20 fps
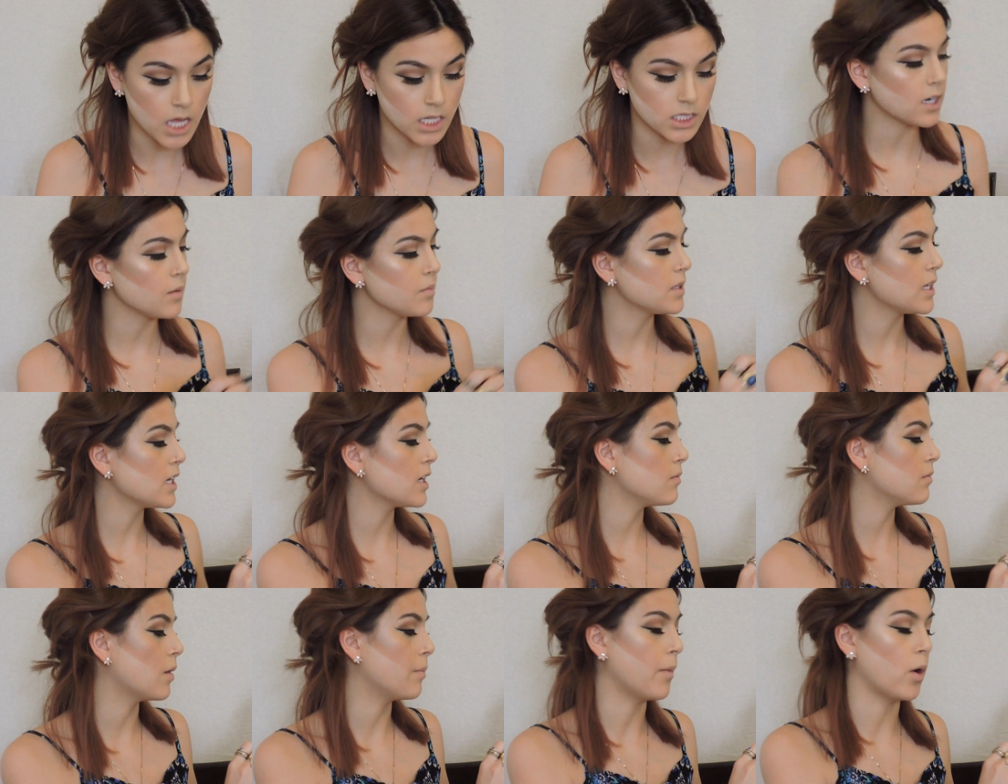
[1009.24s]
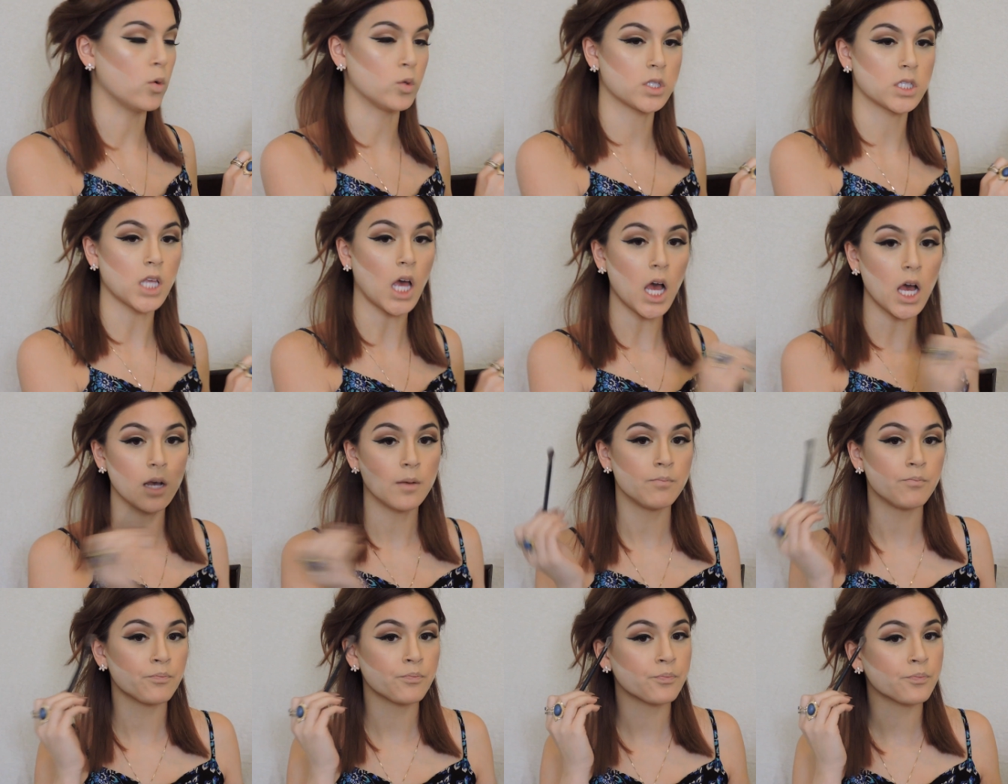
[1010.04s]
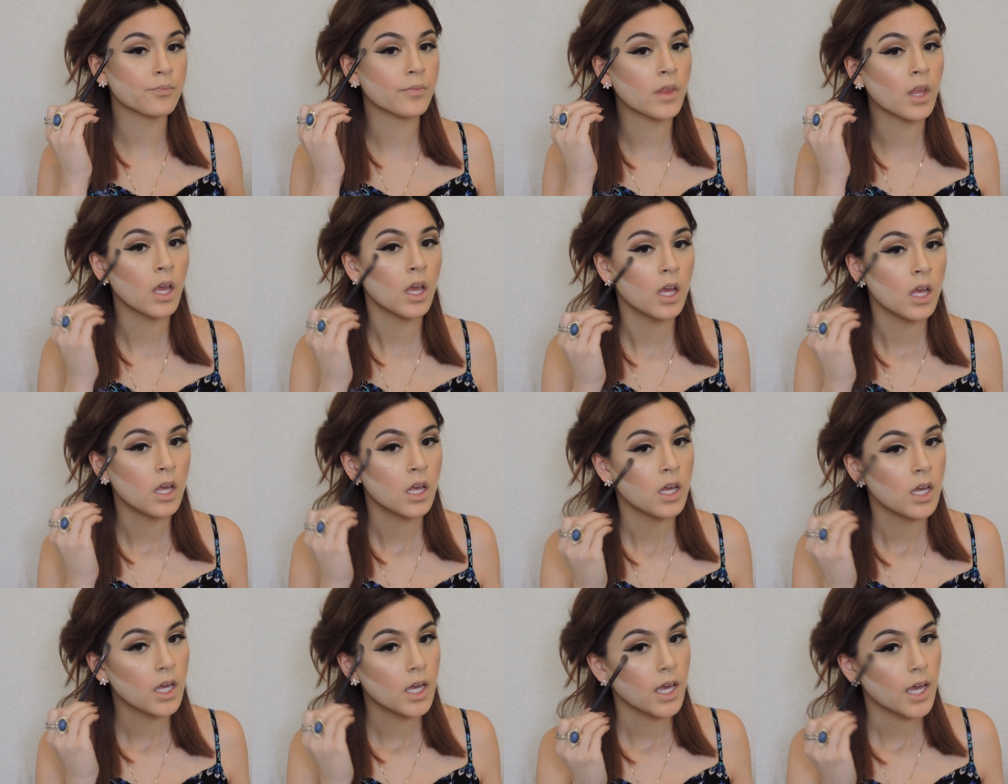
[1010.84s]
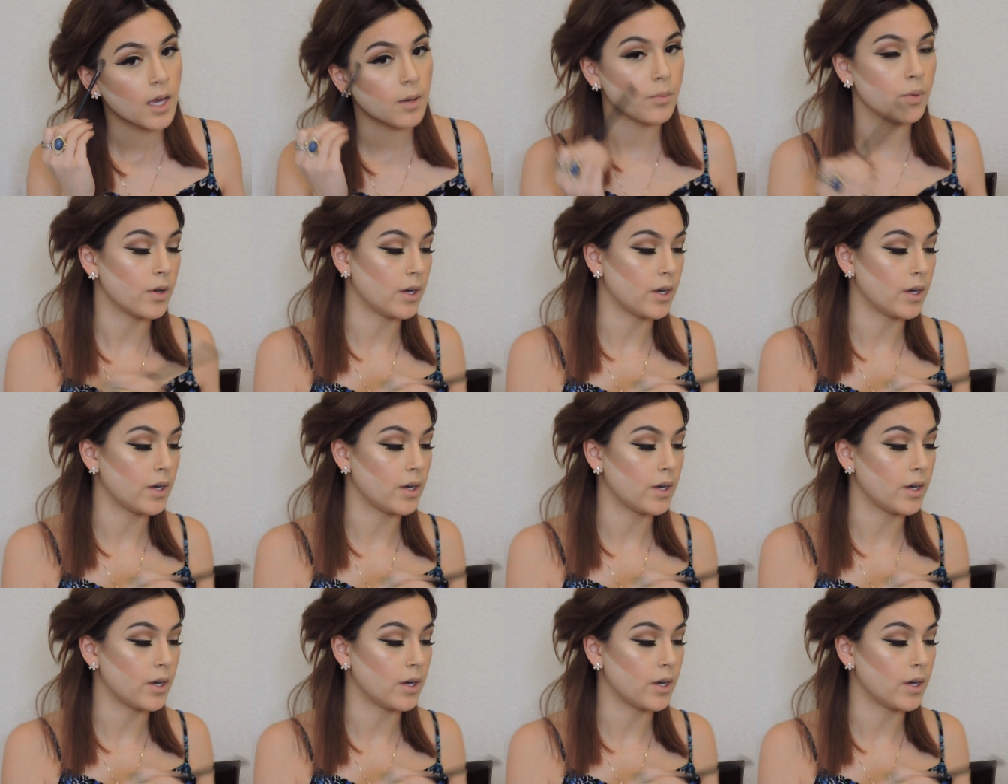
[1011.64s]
So I'm taking the Mimosa and